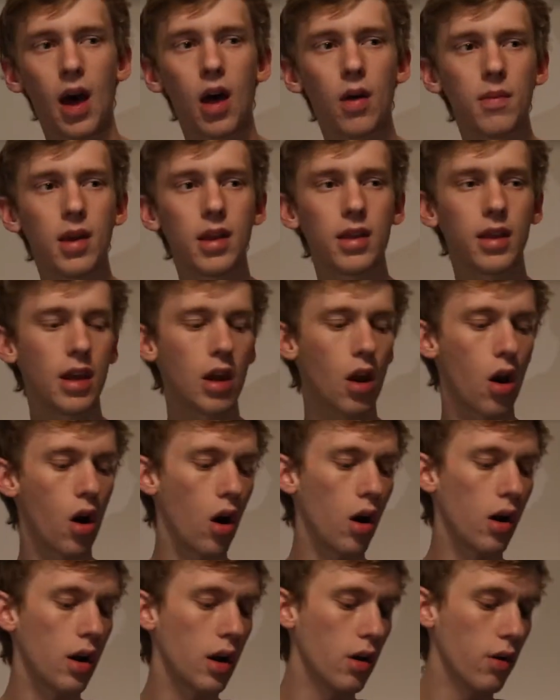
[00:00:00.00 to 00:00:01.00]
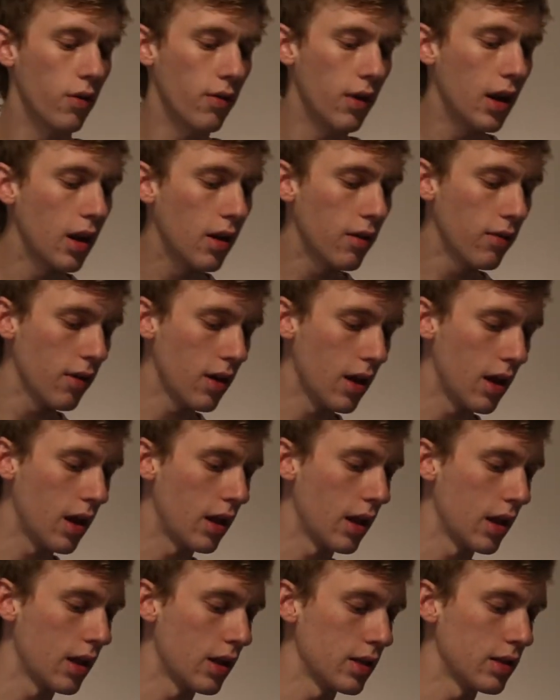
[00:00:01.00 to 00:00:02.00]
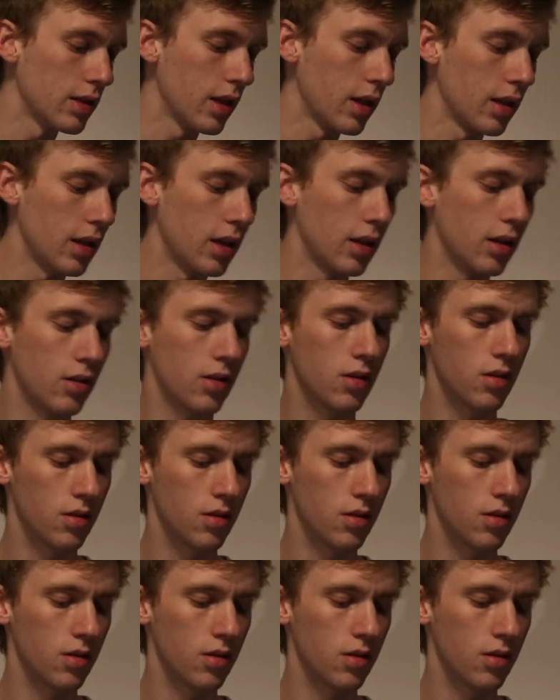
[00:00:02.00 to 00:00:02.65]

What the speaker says: I'll admit they are innovative, and that is something.